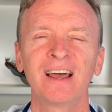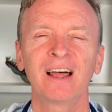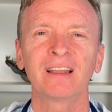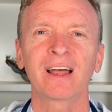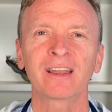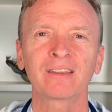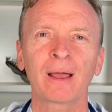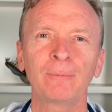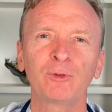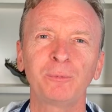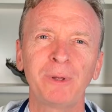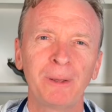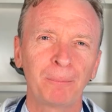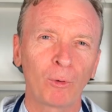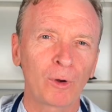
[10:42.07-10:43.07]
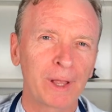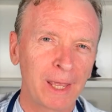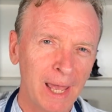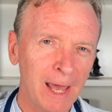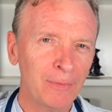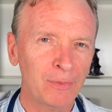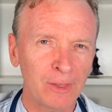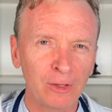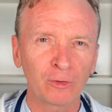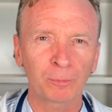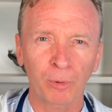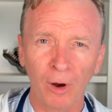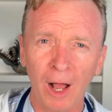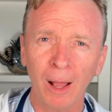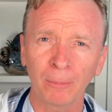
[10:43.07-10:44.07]
A lot of times people get these
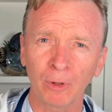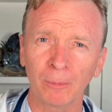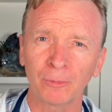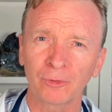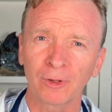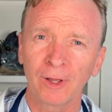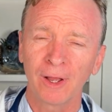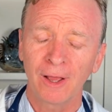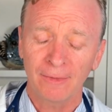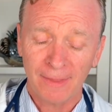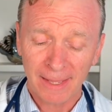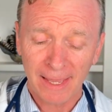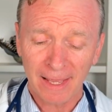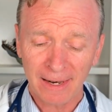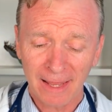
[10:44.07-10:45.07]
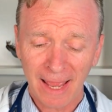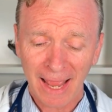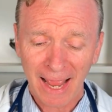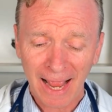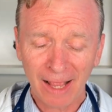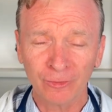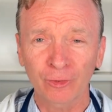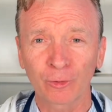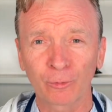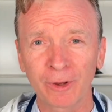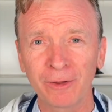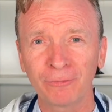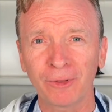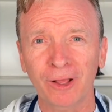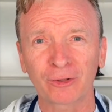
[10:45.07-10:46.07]
problems. They get acid
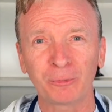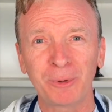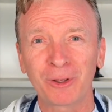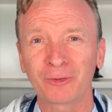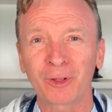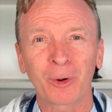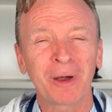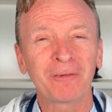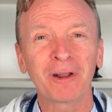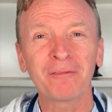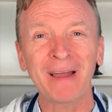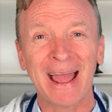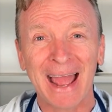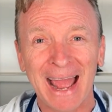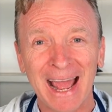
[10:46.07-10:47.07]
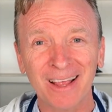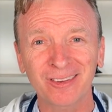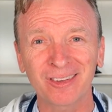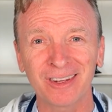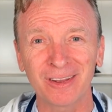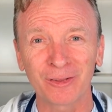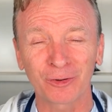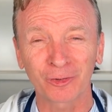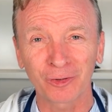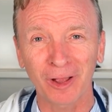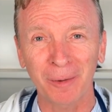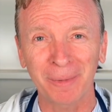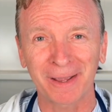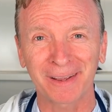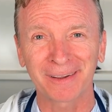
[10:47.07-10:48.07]
reflux because they don't have enough acid in their
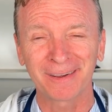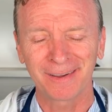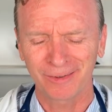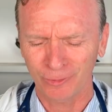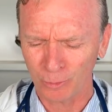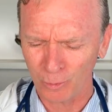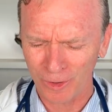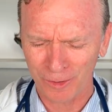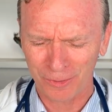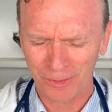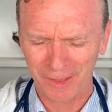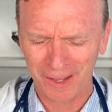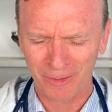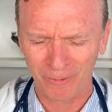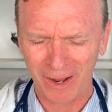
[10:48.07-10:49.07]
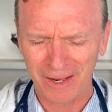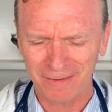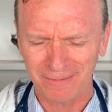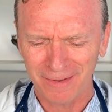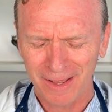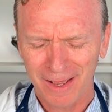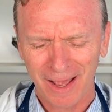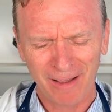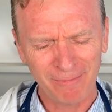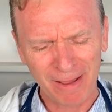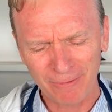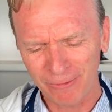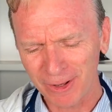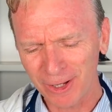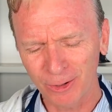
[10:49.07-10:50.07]
stomach. It's a weird thing, right? I've
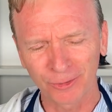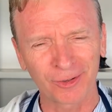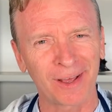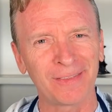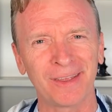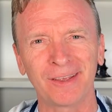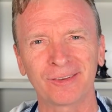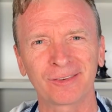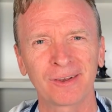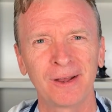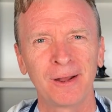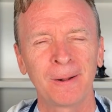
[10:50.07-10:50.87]
made videos on this.